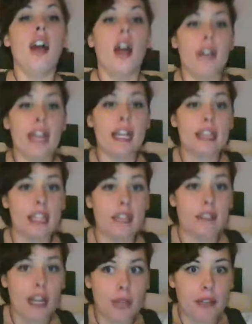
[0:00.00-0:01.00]
Okay, I think
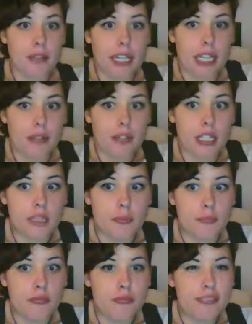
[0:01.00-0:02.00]
I've had my rant now, and I should
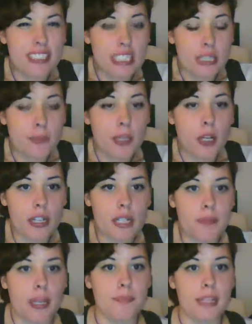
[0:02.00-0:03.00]
really be going to
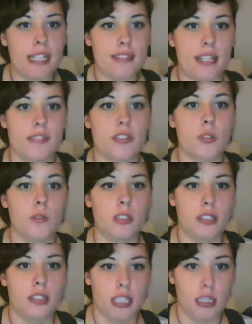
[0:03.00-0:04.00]
bed because I have school
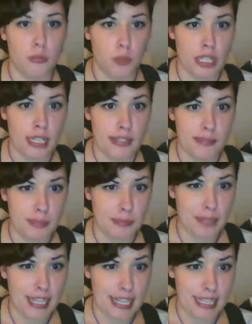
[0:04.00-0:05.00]
early in the morning.
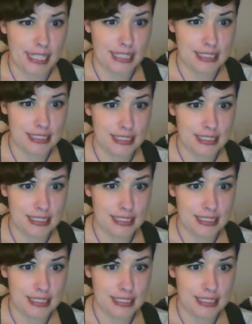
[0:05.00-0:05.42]
Bye-bye.